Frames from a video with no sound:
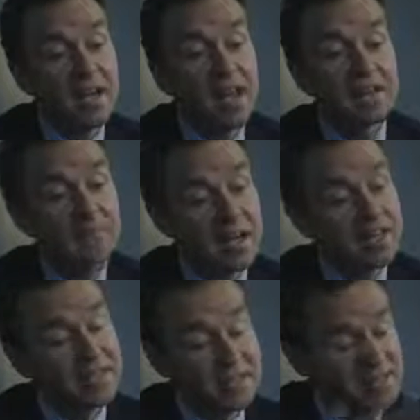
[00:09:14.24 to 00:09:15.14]
and it may
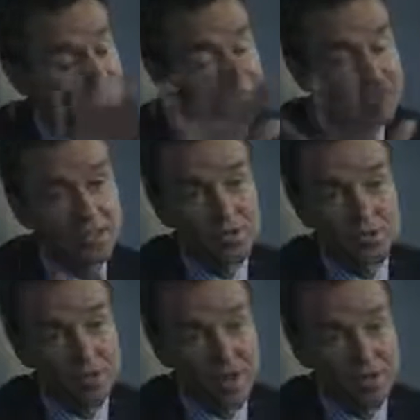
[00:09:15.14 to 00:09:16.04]
be that some of these
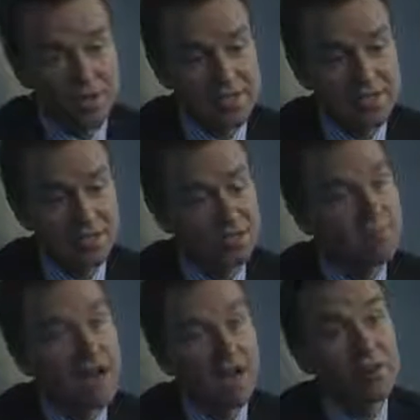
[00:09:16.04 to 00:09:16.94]
other pathways are
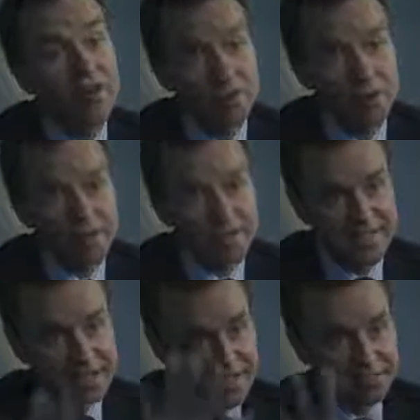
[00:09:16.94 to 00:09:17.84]
just background
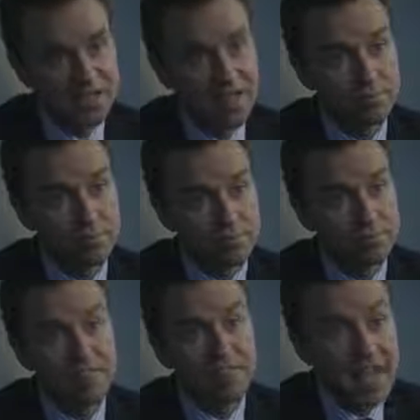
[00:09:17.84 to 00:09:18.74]
noise. They never take much
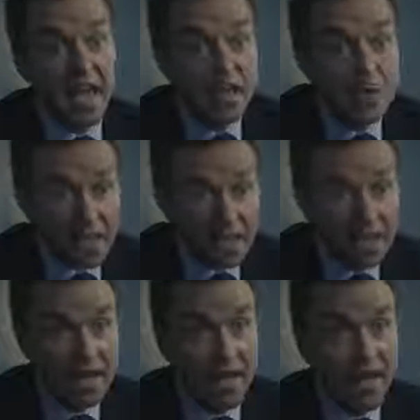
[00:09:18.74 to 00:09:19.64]
traffic anyway,
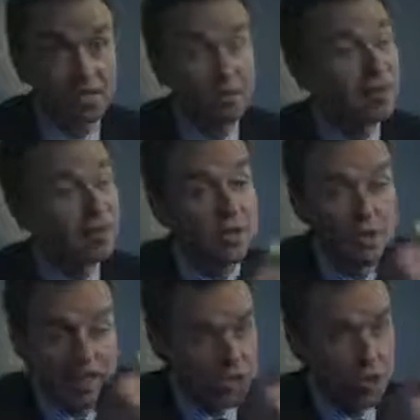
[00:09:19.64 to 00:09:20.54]
and there may be
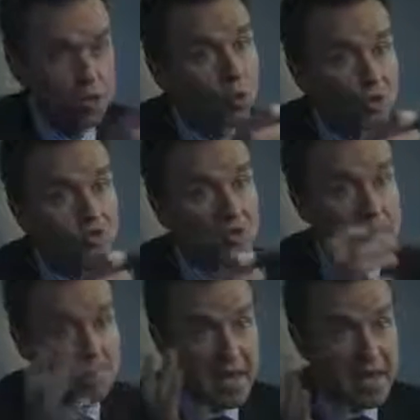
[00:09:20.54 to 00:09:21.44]
only 2 or
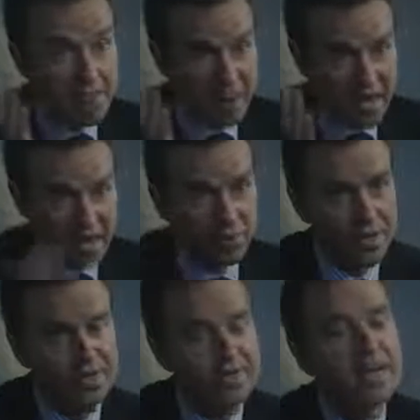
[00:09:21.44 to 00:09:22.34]
3 big
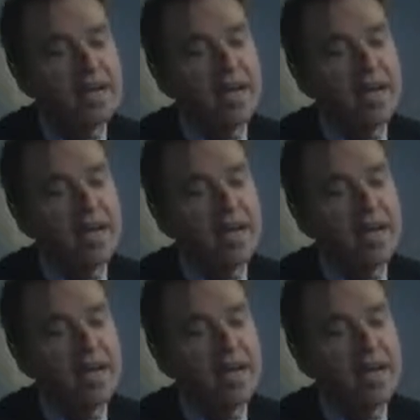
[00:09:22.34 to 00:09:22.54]
pathways.